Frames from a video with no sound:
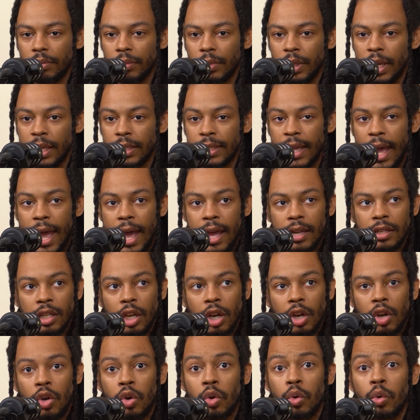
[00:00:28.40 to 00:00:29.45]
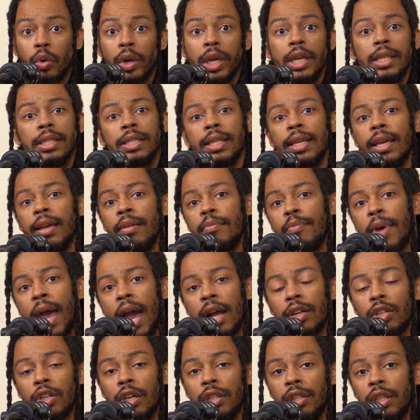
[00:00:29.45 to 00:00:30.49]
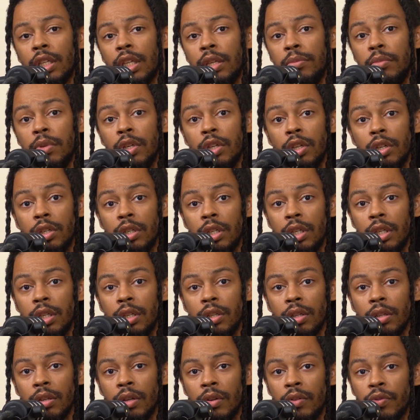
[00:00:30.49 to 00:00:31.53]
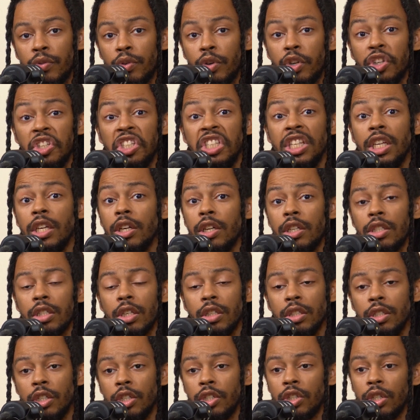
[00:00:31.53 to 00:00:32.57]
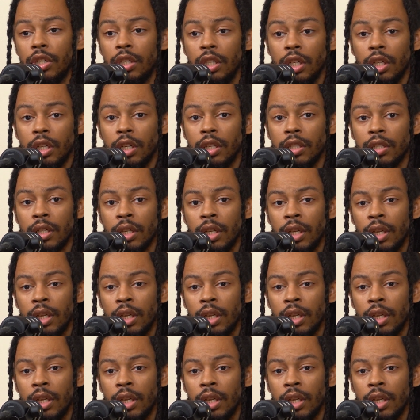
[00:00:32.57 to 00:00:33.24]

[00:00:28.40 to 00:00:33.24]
has had a crazy impact on the community for years on years and years,